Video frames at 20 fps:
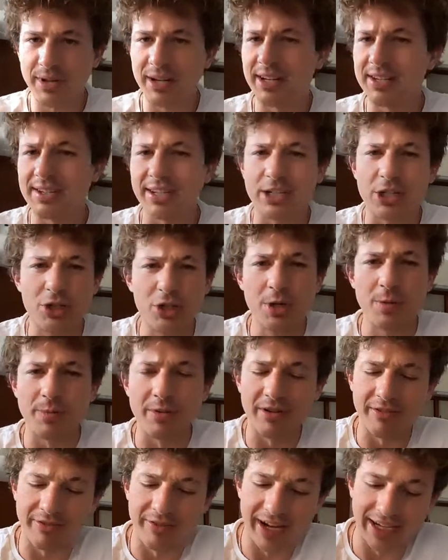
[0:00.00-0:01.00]
but it's like
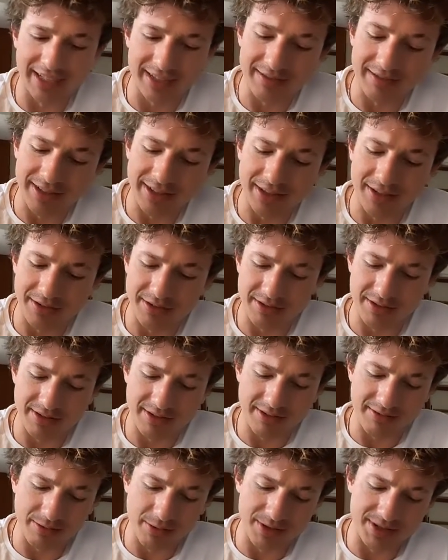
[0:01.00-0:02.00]
super effective, and
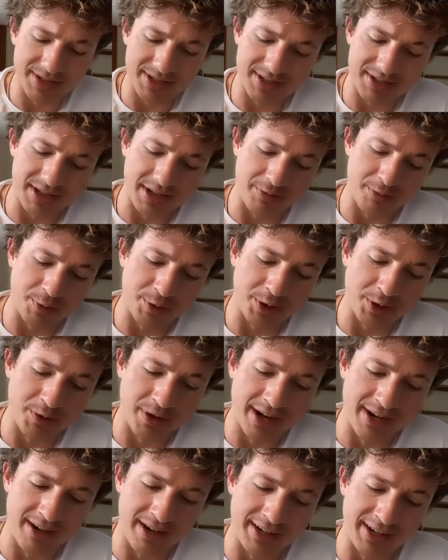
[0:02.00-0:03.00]
their voices sound really
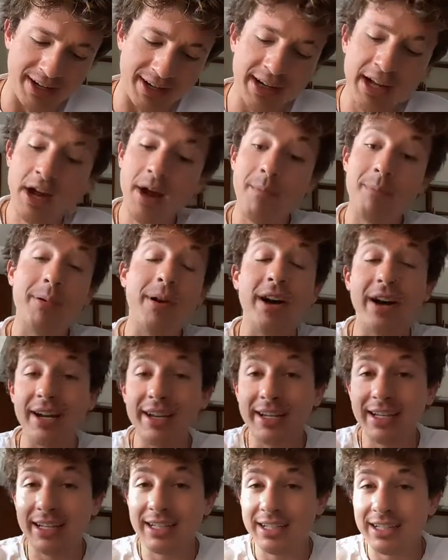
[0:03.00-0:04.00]
great on it.
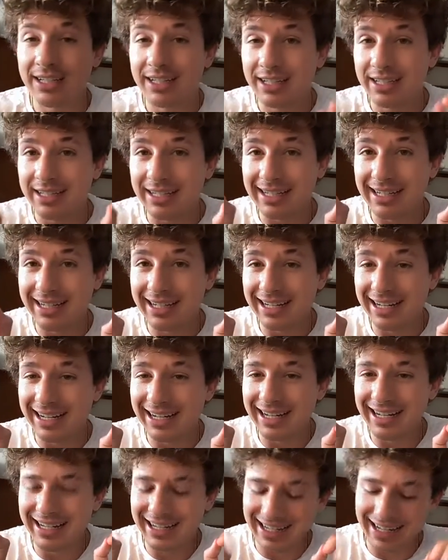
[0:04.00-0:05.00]
But
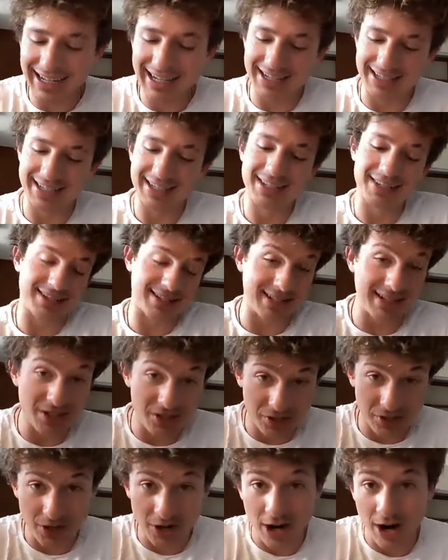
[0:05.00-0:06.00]
it's C
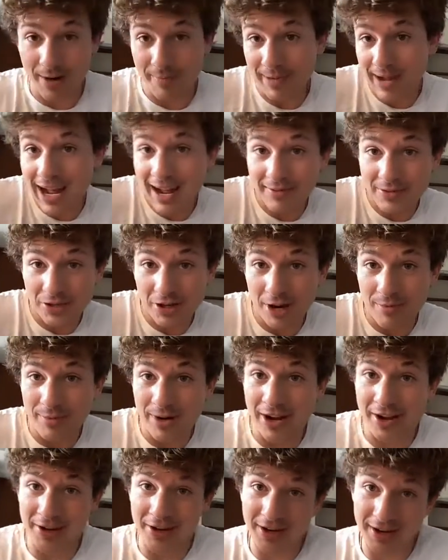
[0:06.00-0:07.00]
sharp, F sharp
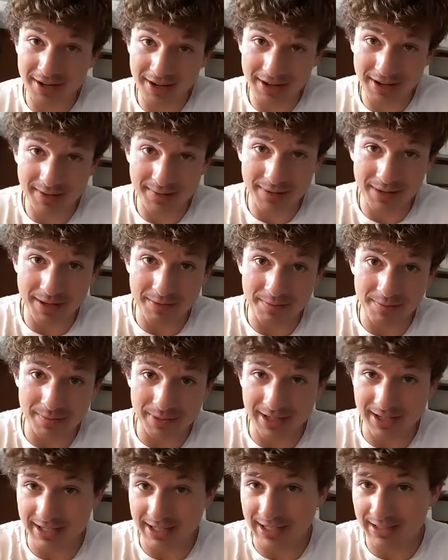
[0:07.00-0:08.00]
minor,
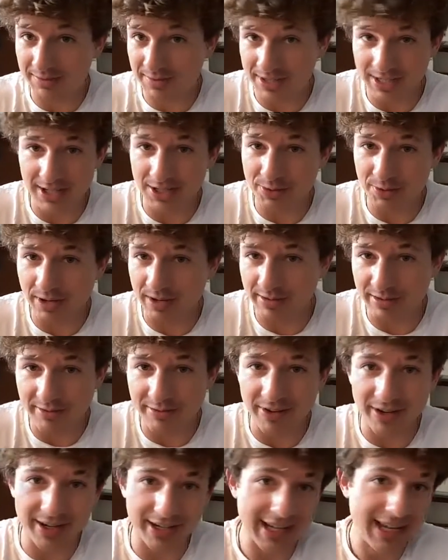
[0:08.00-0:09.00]
B sus, whatever the
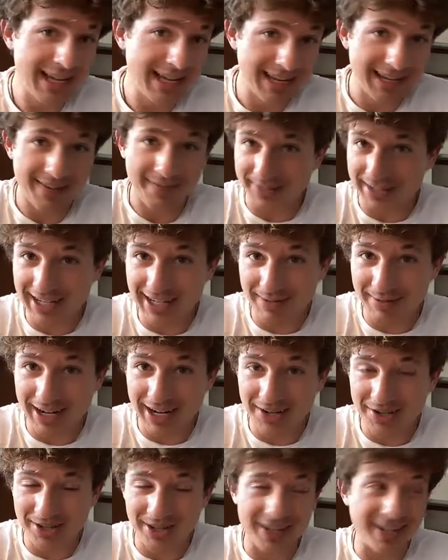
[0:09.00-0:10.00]
fuck, E
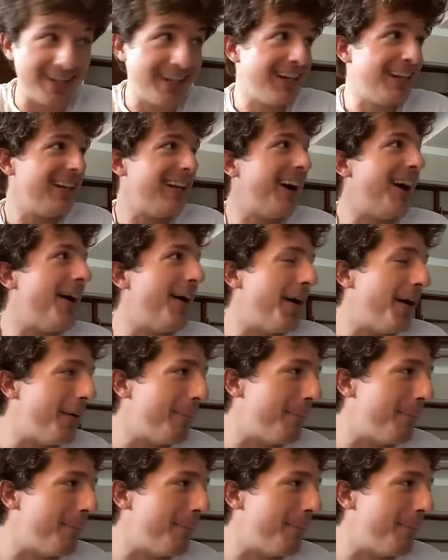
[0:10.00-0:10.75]
major.